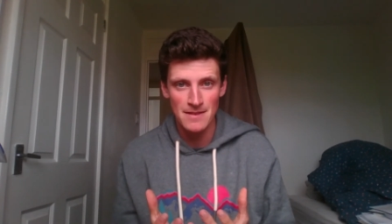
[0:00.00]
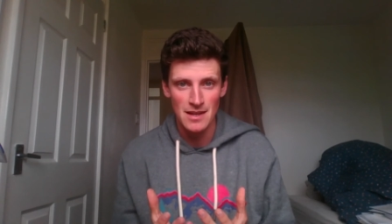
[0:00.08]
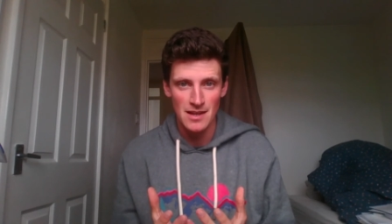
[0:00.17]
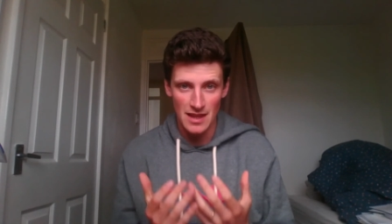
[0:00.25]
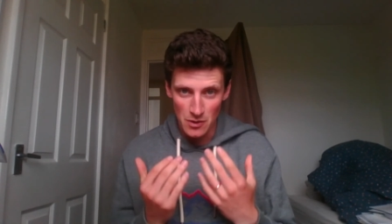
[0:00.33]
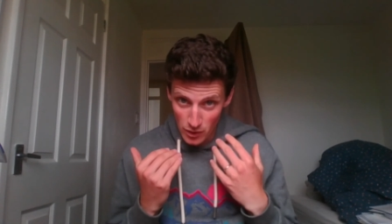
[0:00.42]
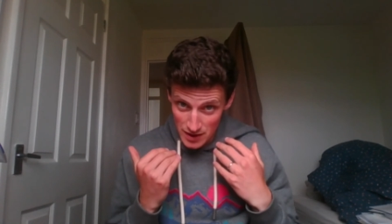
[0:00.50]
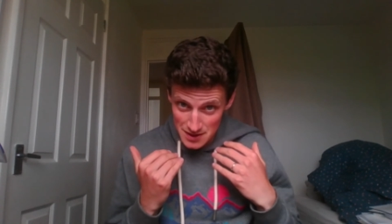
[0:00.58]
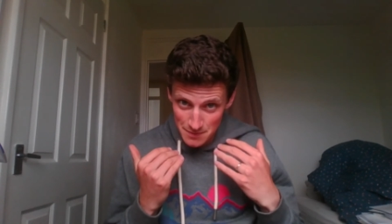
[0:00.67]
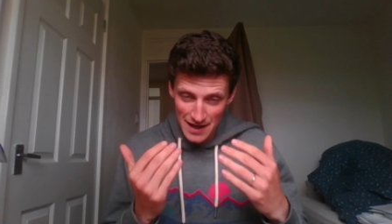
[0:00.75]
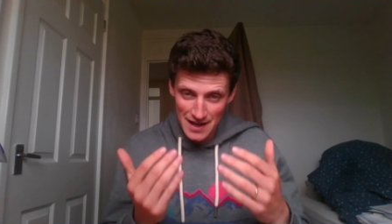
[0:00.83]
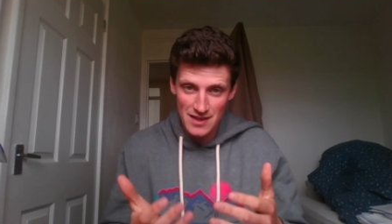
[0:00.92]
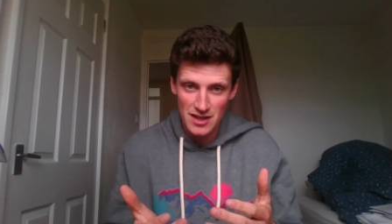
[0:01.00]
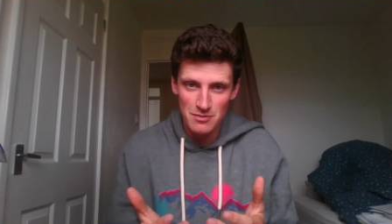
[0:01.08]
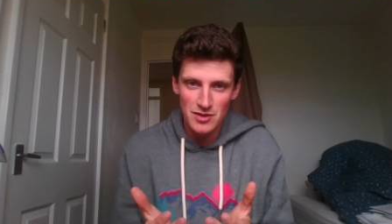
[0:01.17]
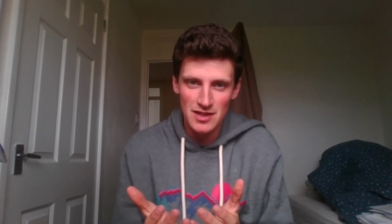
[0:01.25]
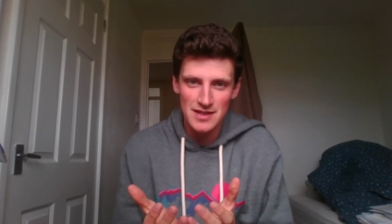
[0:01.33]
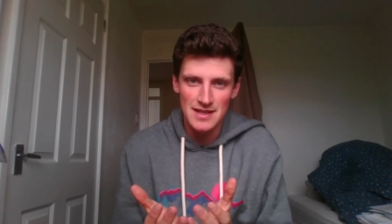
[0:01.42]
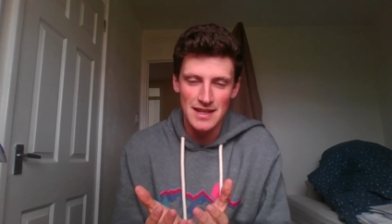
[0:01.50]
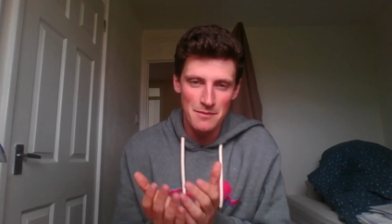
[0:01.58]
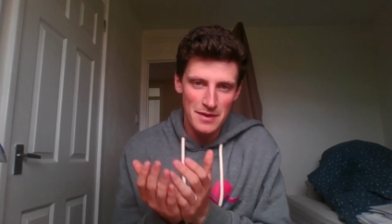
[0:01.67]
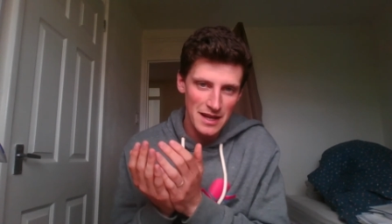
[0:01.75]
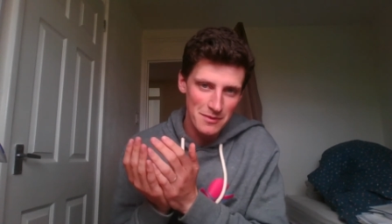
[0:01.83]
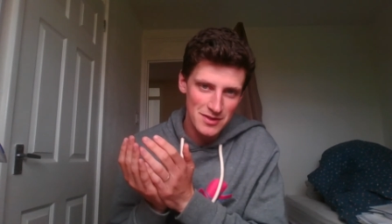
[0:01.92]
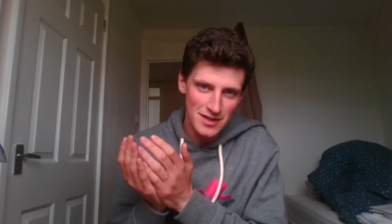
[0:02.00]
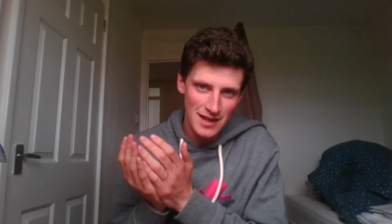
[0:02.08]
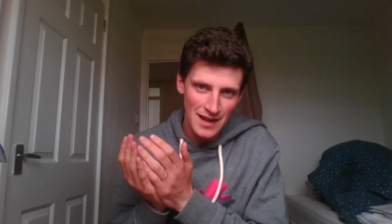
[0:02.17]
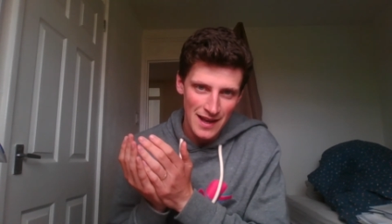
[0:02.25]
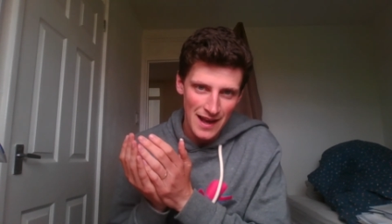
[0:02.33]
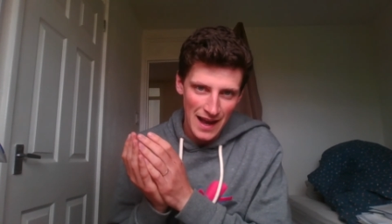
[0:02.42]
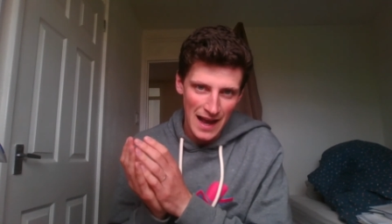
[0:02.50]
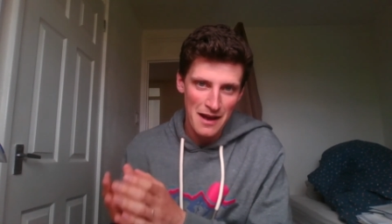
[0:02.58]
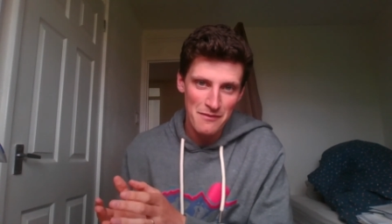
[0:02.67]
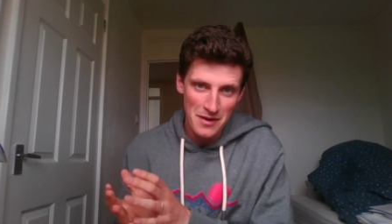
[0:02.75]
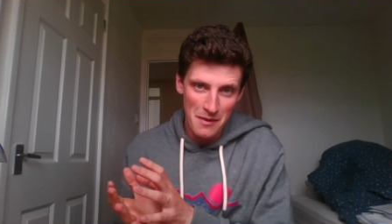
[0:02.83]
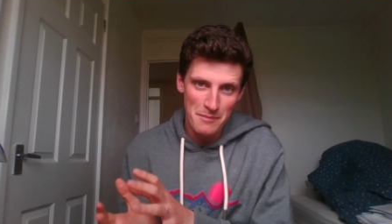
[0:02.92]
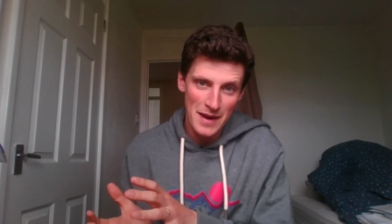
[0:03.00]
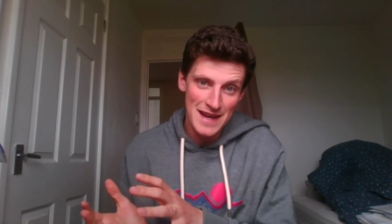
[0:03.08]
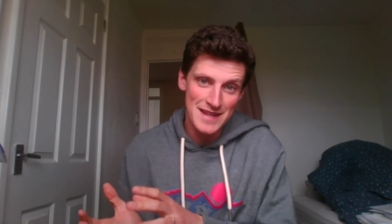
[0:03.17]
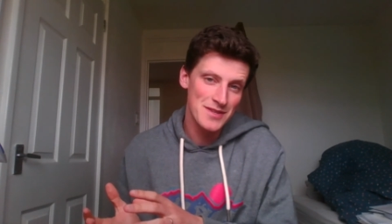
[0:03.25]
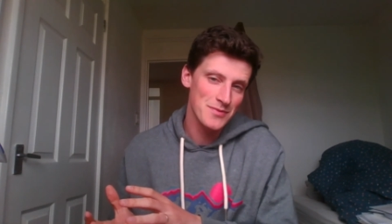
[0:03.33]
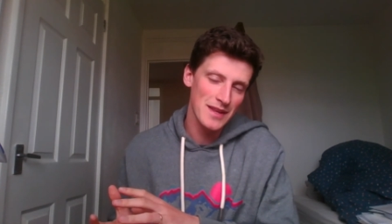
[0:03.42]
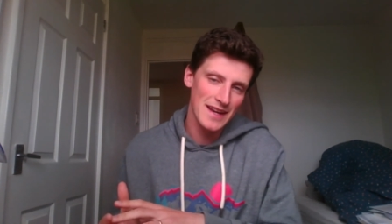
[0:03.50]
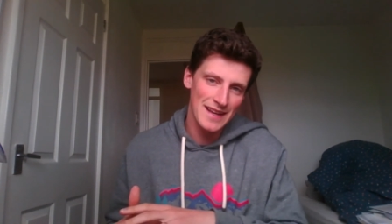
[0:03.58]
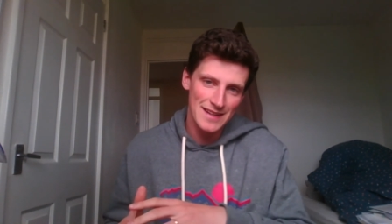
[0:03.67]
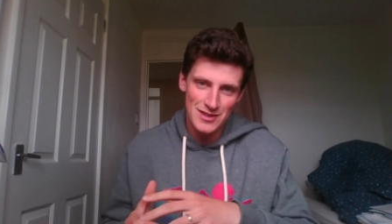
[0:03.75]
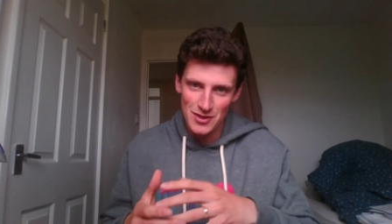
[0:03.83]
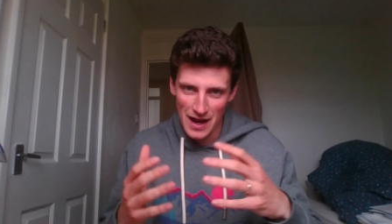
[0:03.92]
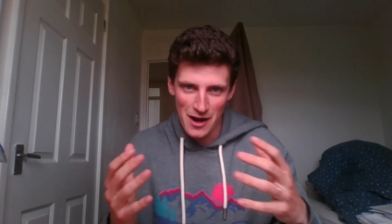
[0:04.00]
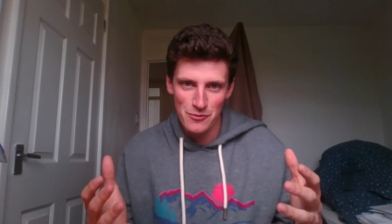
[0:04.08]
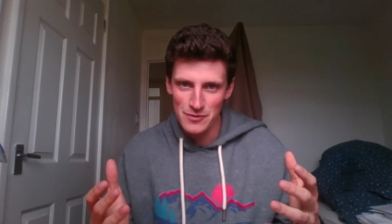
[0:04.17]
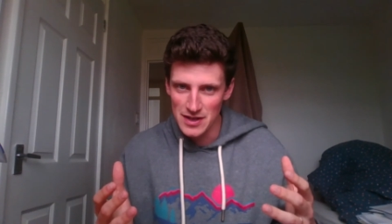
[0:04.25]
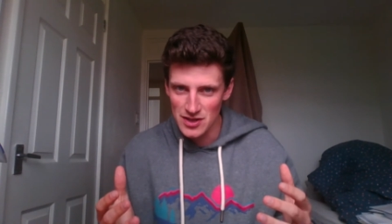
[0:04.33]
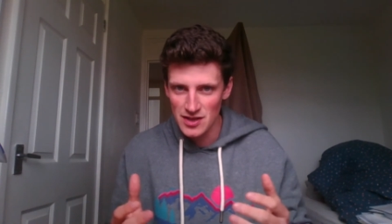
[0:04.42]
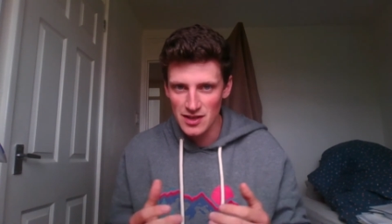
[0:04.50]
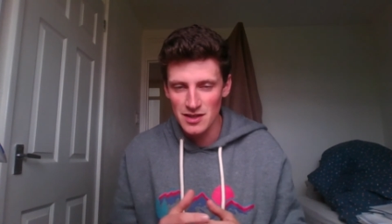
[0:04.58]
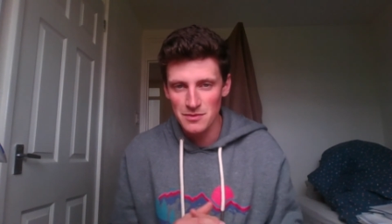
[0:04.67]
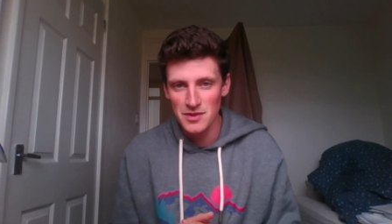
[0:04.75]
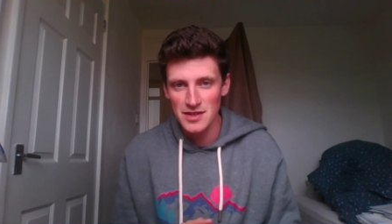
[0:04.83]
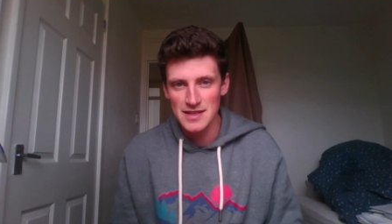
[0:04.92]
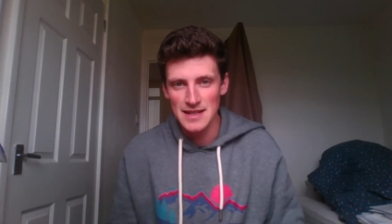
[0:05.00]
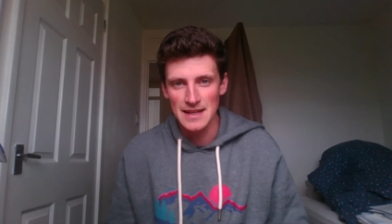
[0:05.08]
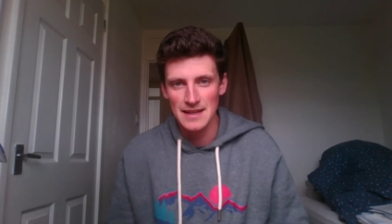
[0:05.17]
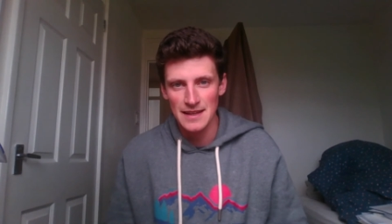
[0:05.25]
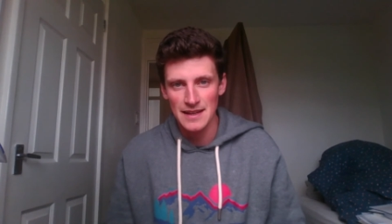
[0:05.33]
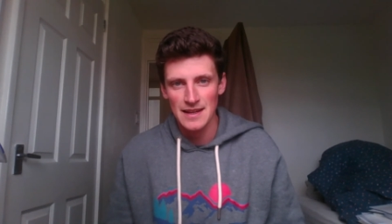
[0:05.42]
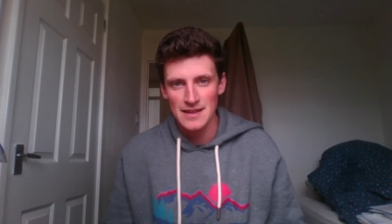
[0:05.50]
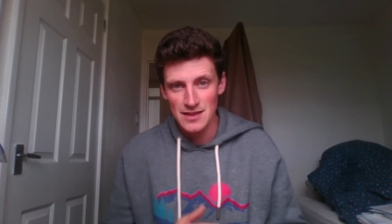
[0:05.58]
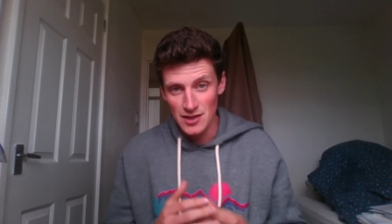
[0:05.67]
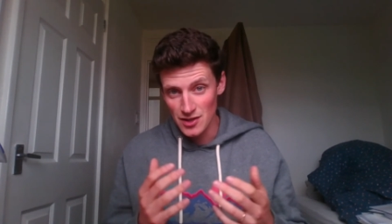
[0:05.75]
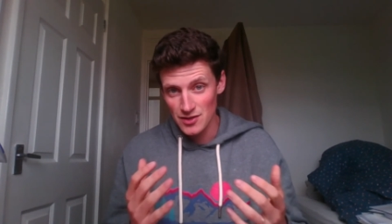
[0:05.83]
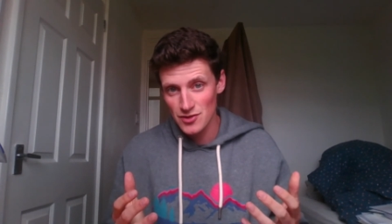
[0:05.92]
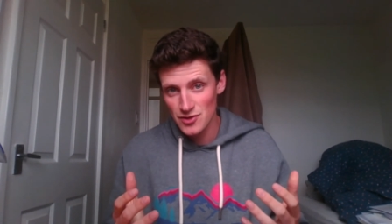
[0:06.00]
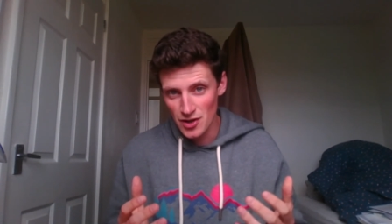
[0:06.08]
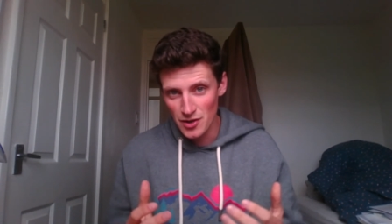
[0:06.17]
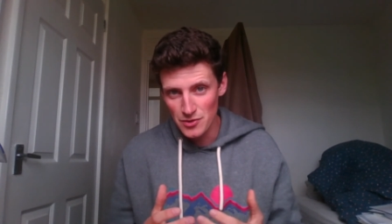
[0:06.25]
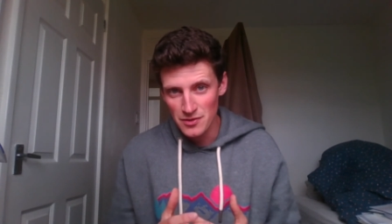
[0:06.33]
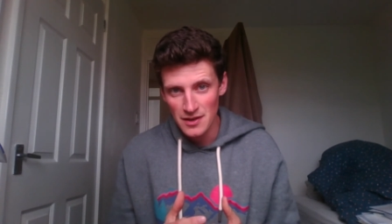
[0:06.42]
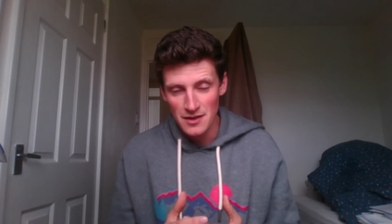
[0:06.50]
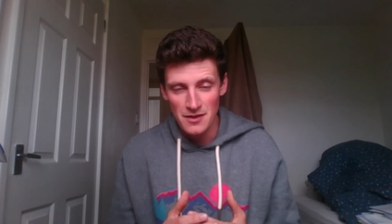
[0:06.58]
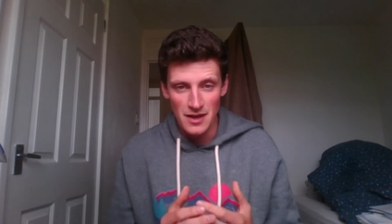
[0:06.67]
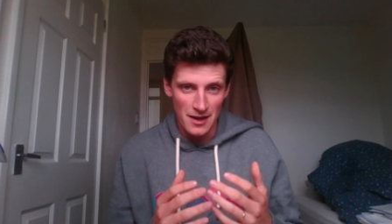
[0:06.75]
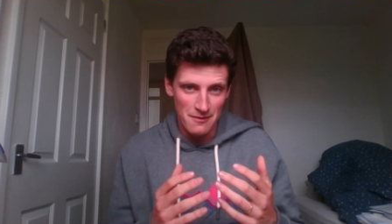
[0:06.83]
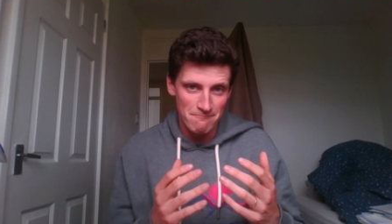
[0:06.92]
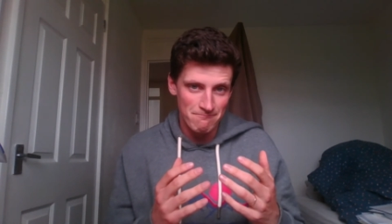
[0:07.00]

They wanted to be in the community, be able to have a base where they could do outreach to the community, to show uh,